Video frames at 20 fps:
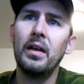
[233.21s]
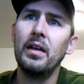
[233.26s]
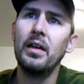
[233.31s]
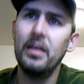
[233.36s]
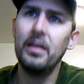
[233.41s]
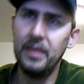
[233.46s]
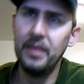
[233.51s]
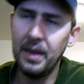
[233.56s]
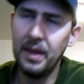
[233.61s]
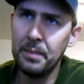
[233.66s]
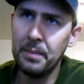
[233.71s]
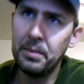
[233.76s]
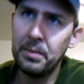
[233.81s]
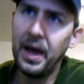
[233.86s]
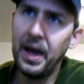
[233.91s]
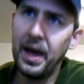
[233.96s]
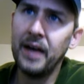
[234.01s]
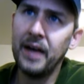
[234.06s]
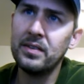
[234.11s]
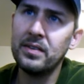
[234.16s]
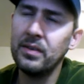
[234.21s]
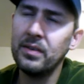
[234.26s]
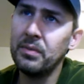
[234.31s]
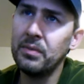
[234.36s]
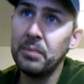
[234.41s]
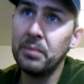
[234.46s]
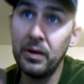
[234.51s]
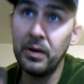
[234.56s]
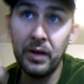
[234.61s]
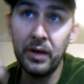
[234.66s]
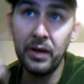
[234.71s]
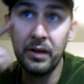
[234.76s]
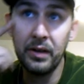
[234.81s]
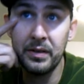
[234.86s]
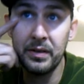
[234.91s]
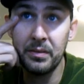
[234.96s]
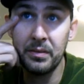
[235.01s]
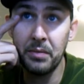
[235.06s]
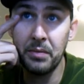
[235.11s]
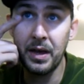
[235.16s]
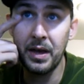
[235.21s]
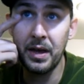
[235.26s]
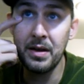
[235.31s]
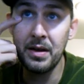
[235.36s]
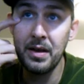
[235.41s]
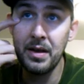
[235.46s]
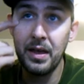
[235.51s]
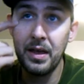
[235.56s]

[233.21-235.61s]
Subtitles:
the impacts of imperialism than